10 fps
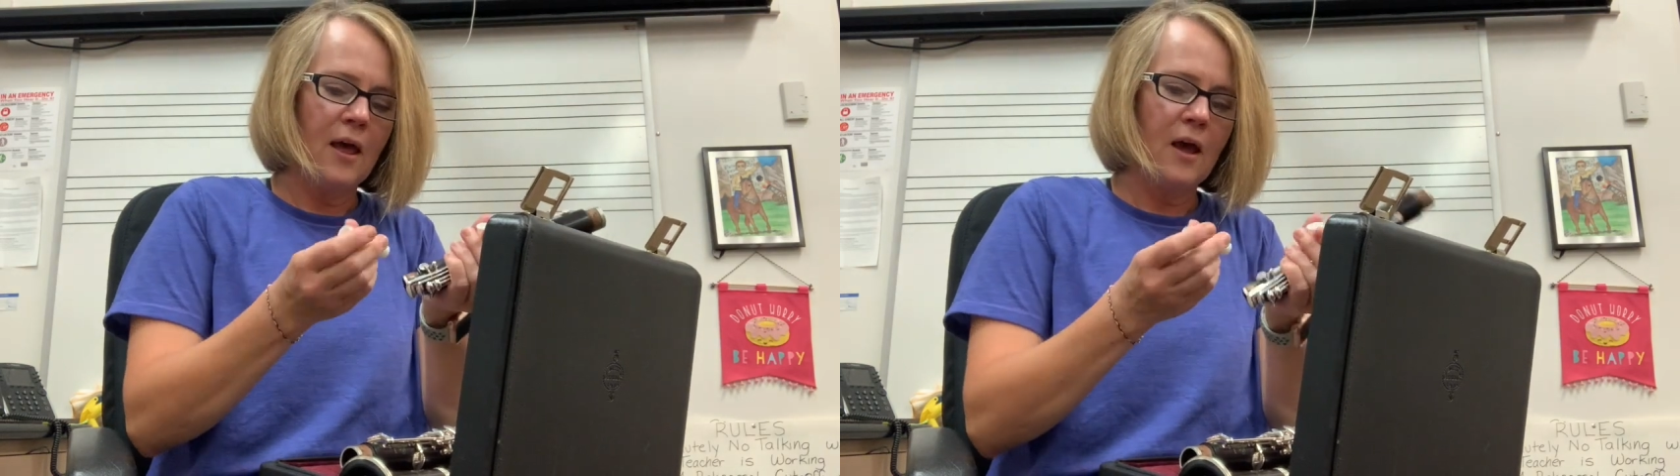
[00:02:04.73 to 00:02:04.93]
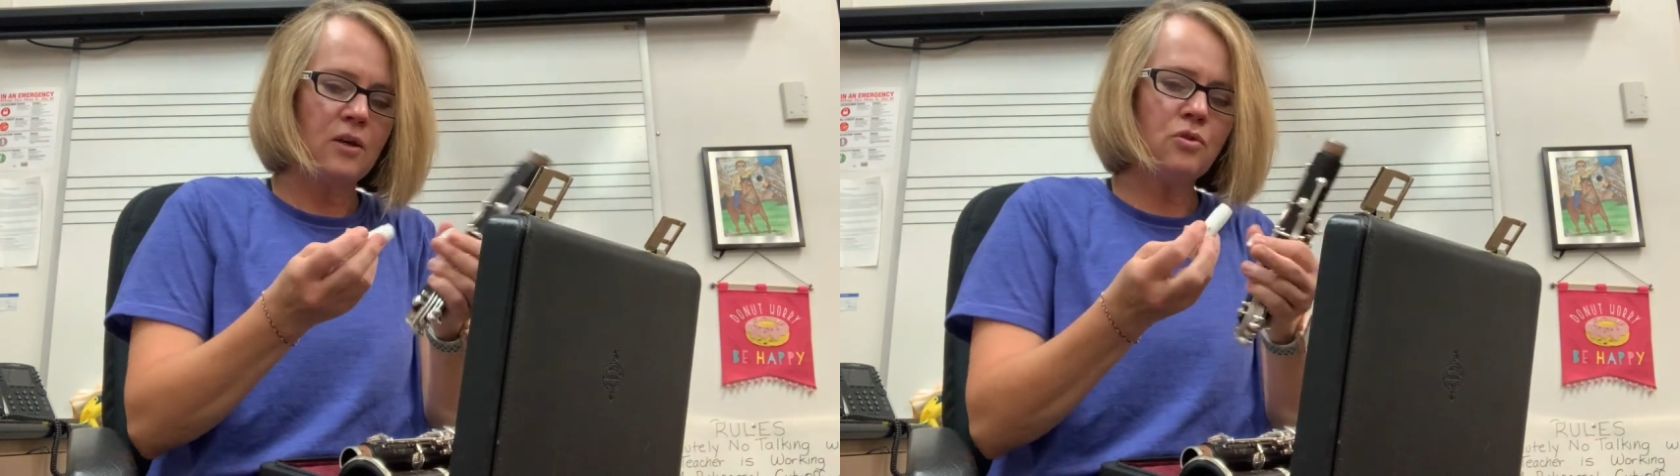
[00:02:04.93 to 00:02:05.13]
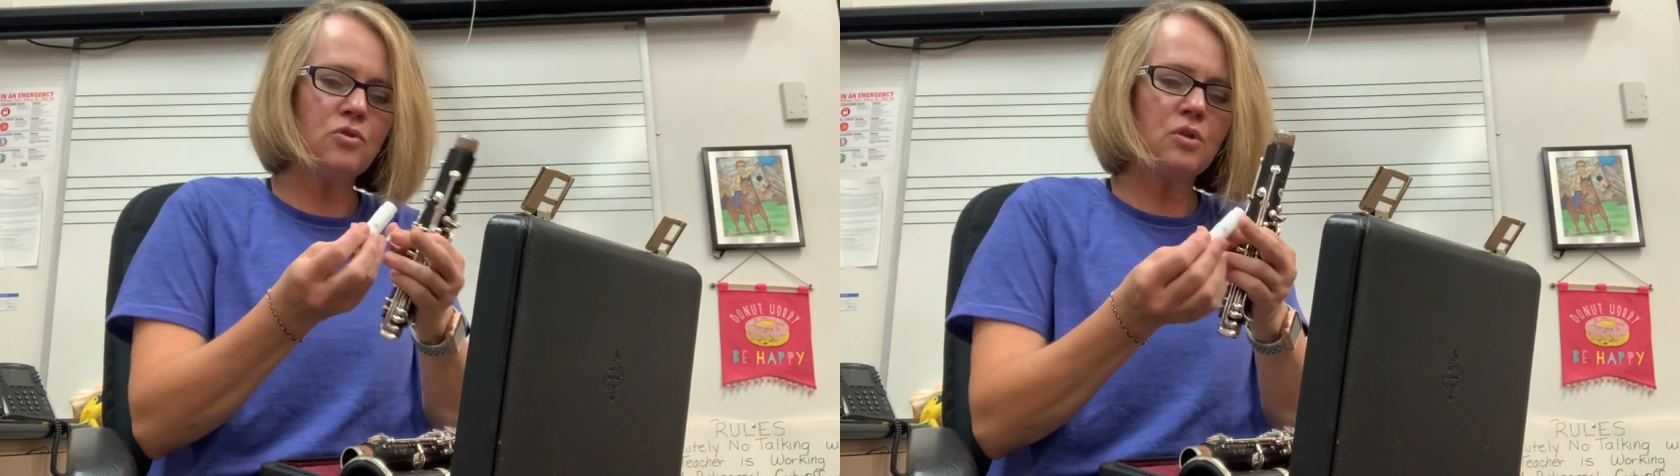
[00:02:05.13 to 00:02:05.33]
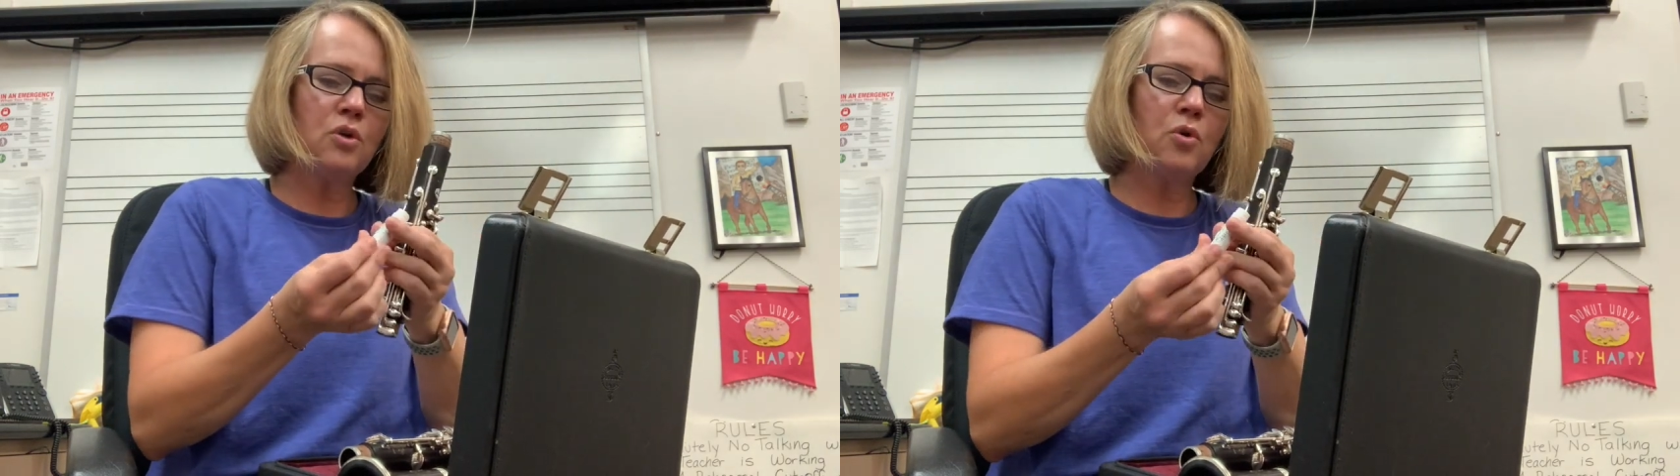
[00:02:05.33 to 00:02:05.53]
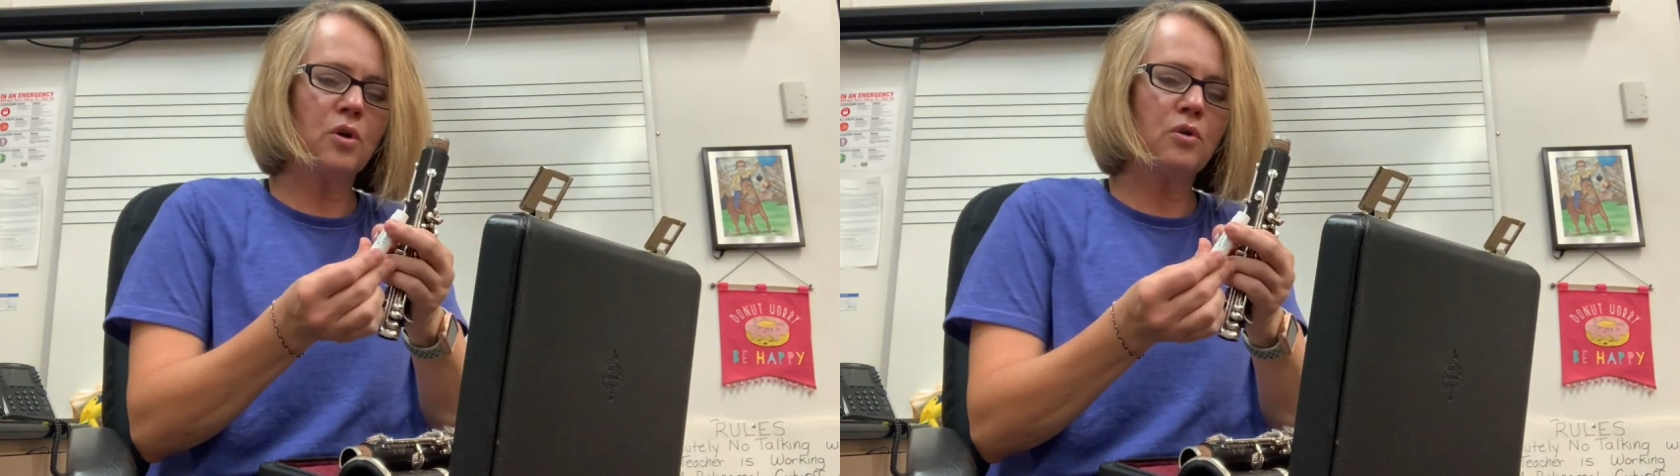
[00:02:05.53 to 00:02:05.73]
I usually
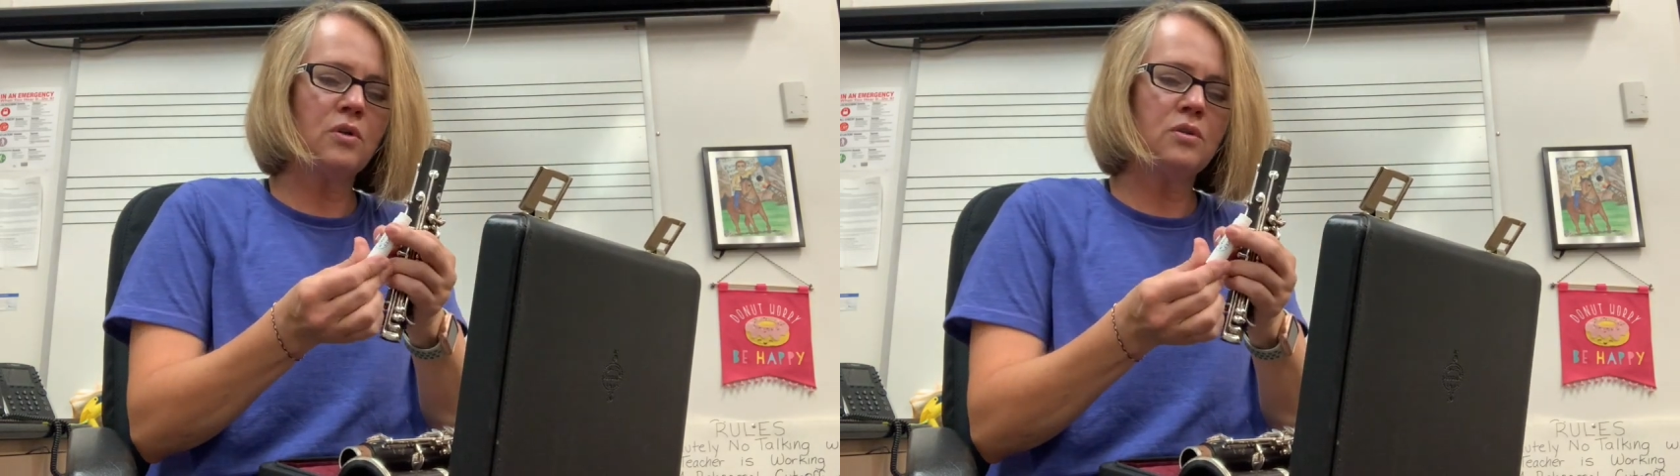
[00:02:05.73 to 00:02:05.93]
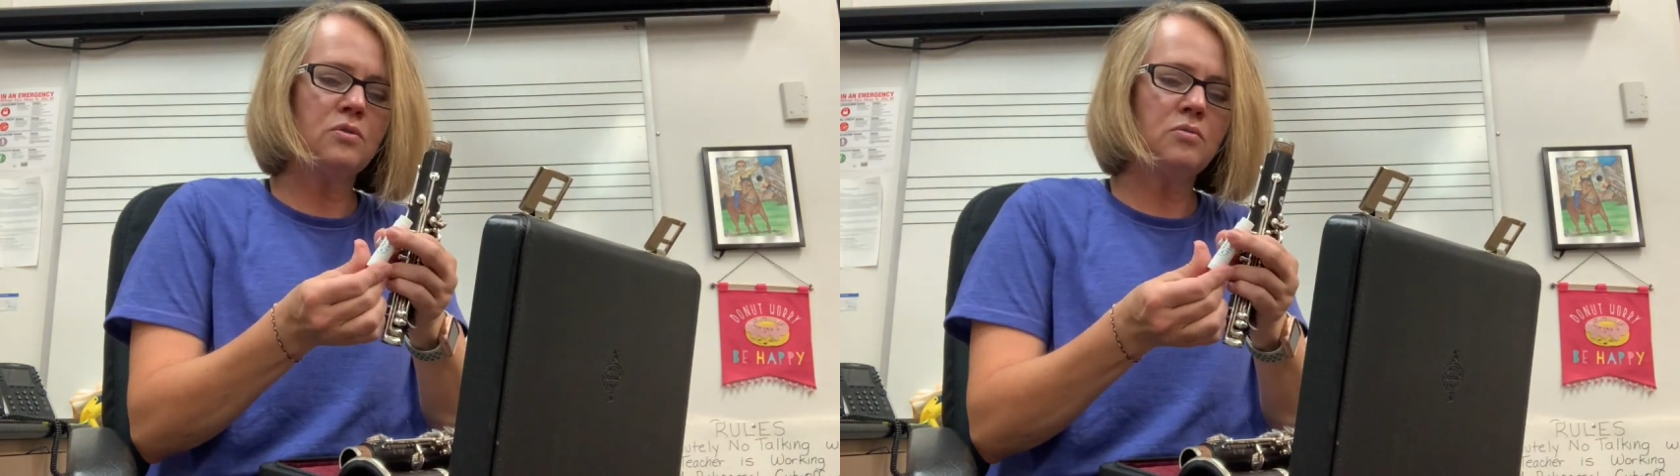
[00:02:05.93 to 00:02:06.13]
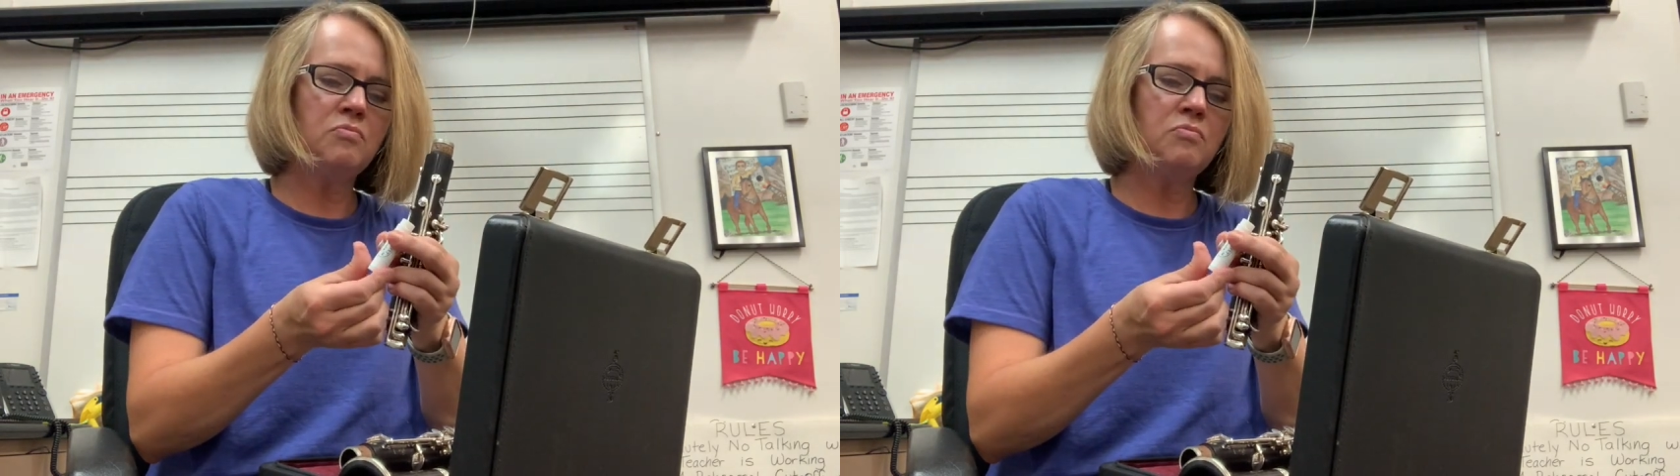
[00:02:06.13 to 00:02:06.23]
cork grease